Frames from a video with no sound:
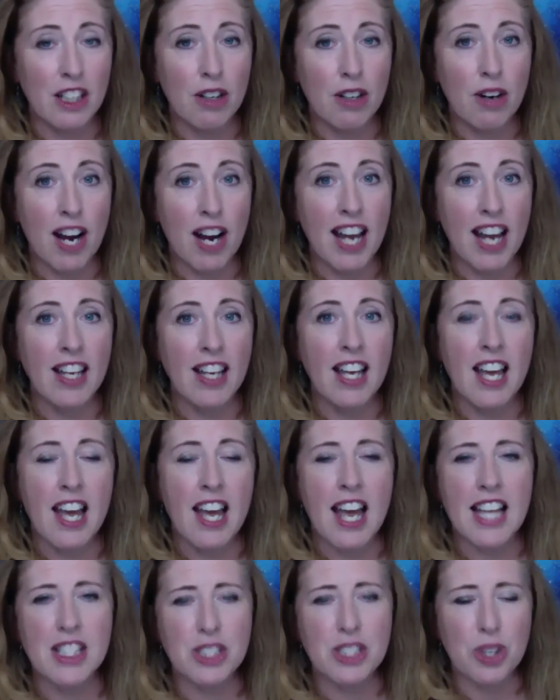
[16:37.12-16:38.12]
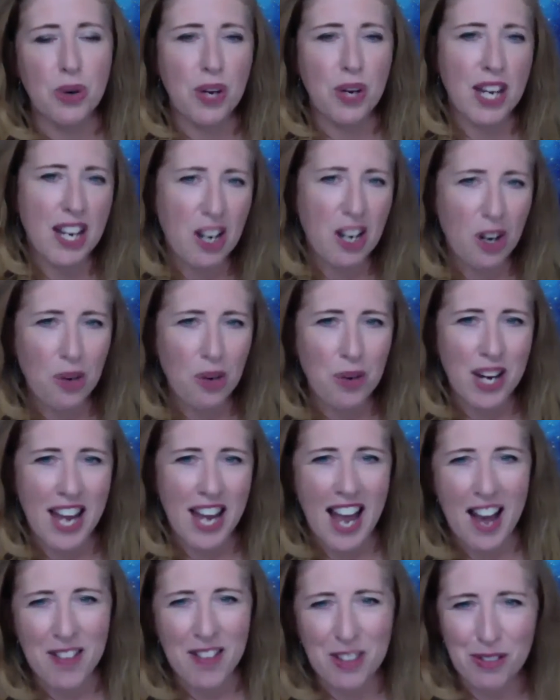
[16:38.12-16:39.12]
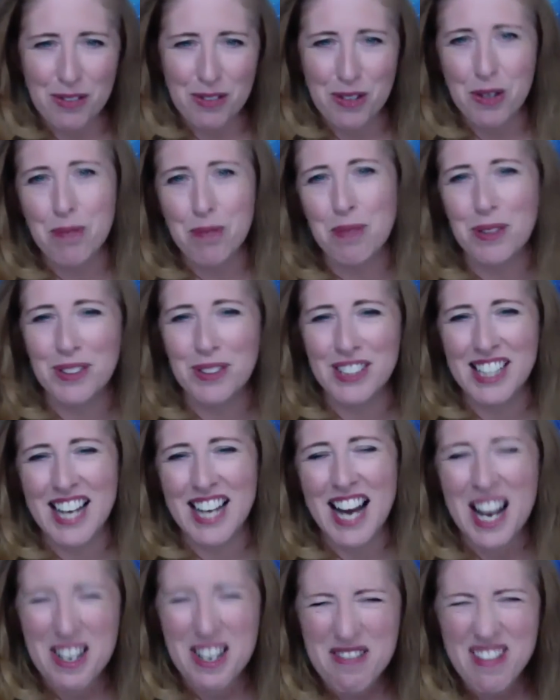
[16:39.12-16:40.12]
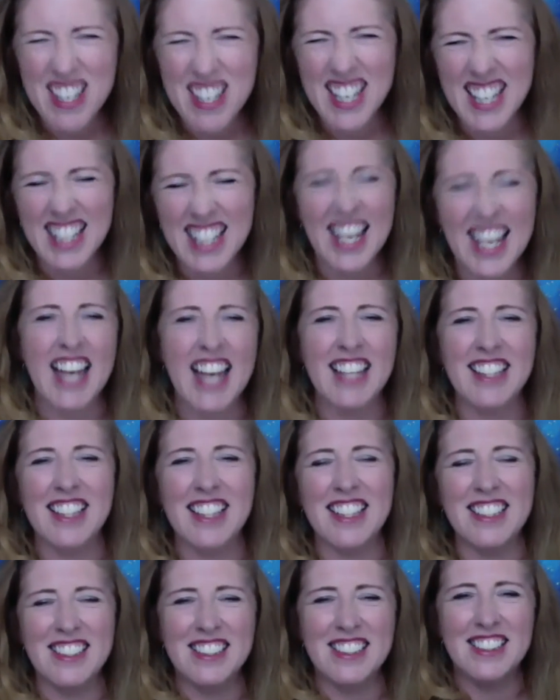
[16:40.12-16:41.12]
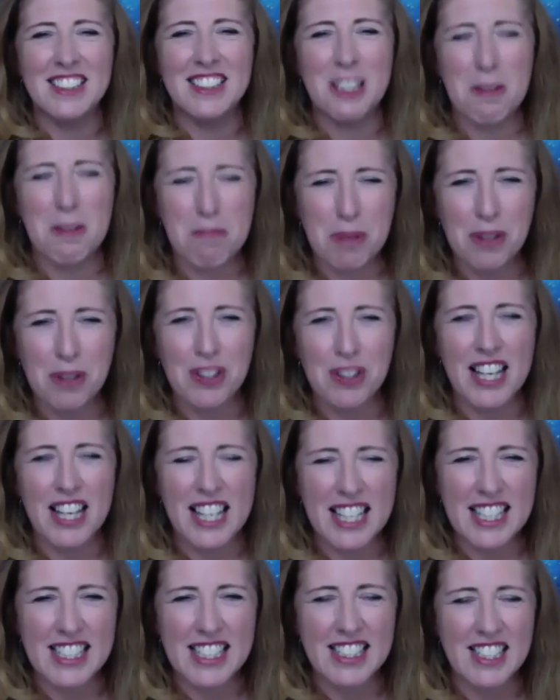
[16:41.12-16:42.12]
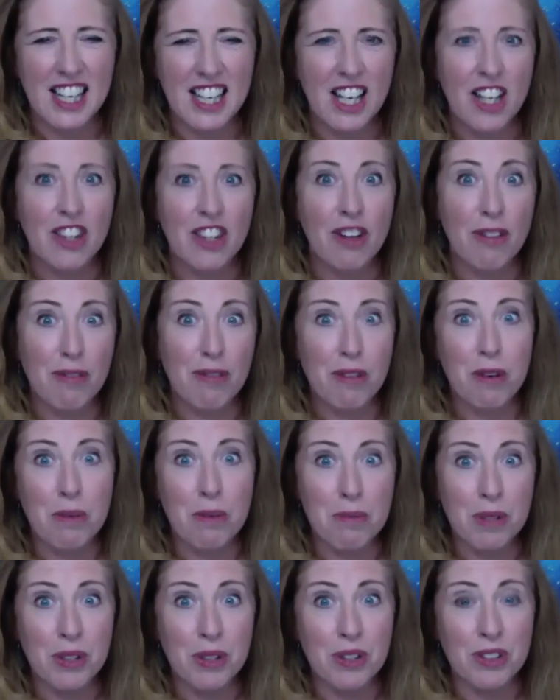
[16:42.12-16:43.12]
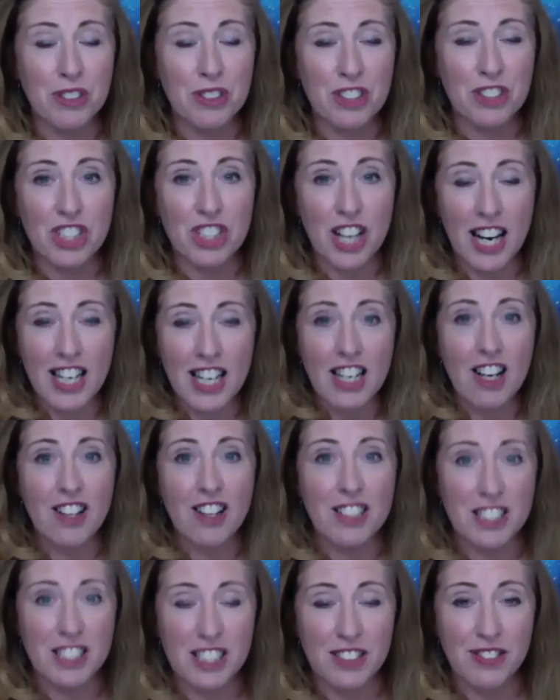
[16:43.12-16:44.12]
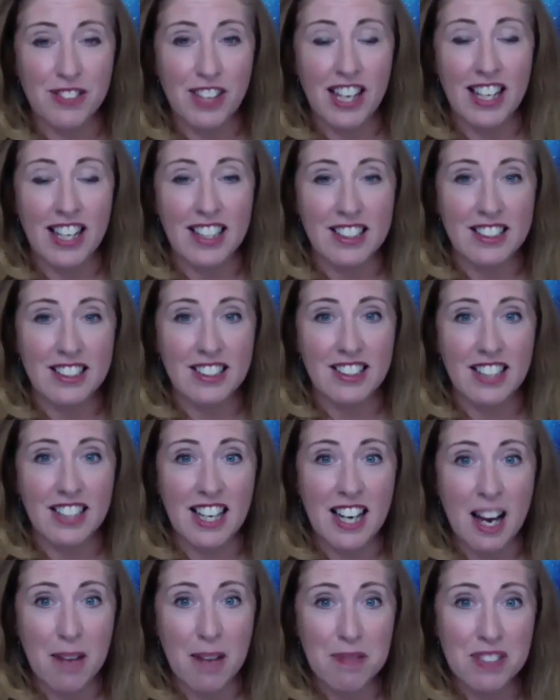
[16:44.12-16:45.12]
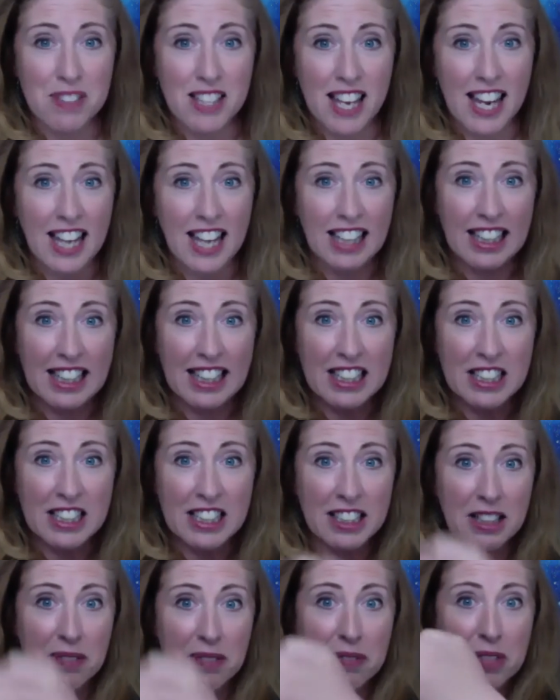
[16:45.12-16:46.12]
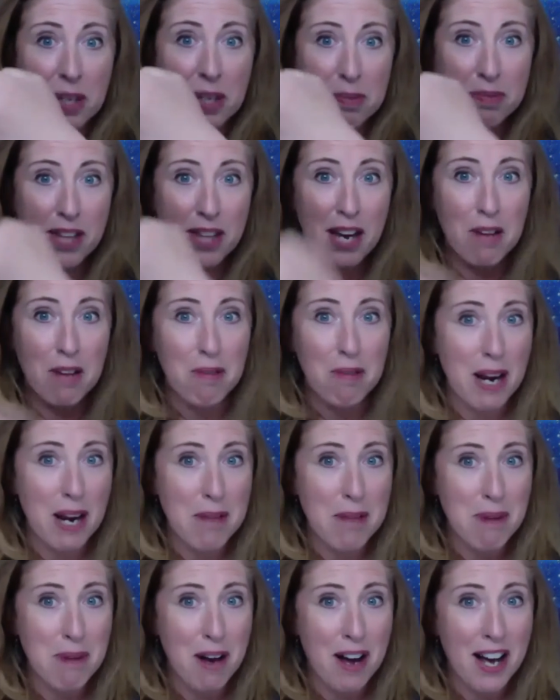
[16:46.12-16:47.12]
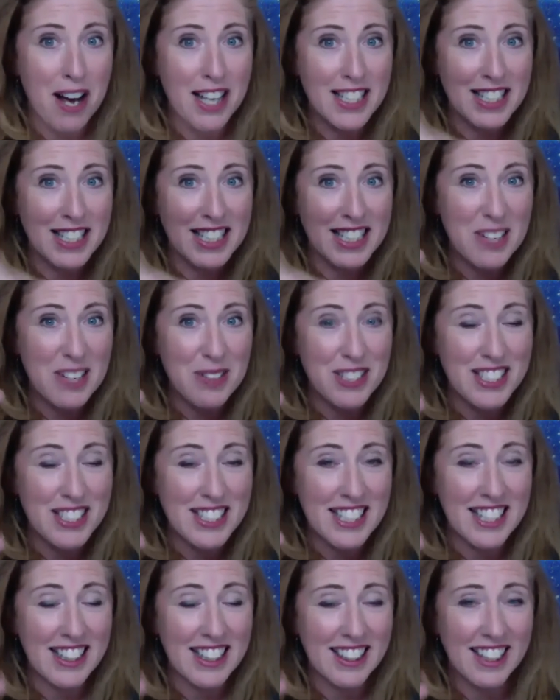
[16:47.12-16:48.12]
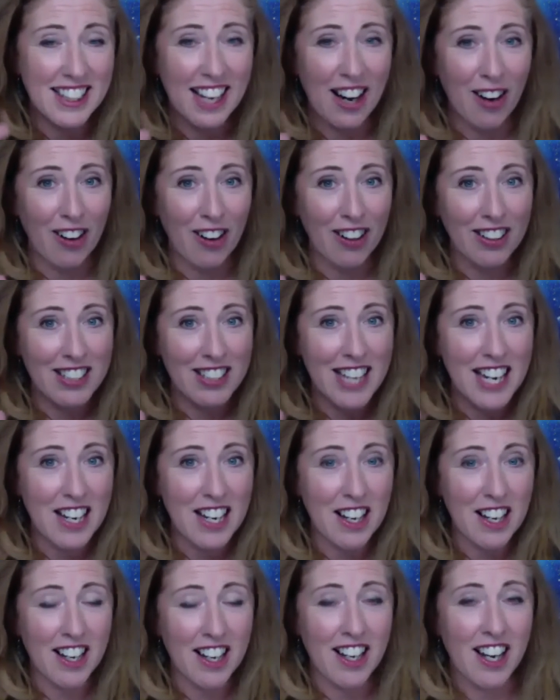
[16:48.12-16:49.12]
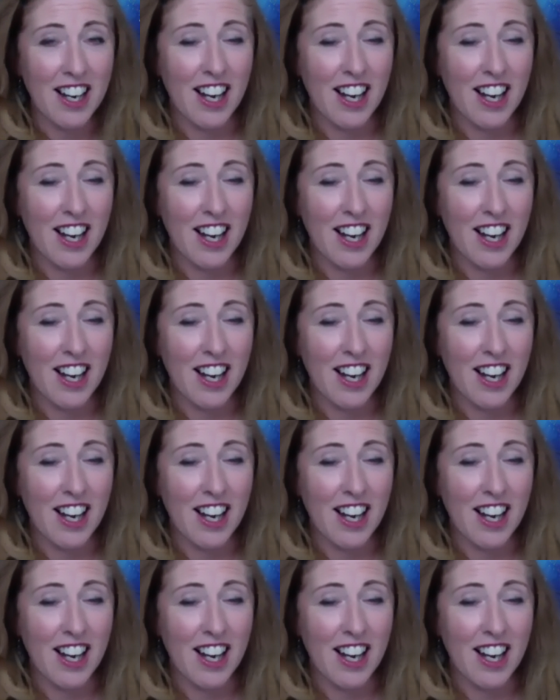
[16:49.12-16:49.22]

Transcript: right? And so here we have the full moon coming, and the symbol is the full moon shining on the Sphinx. And I'm saying, let's lift up that right paw and see what's in there and take a,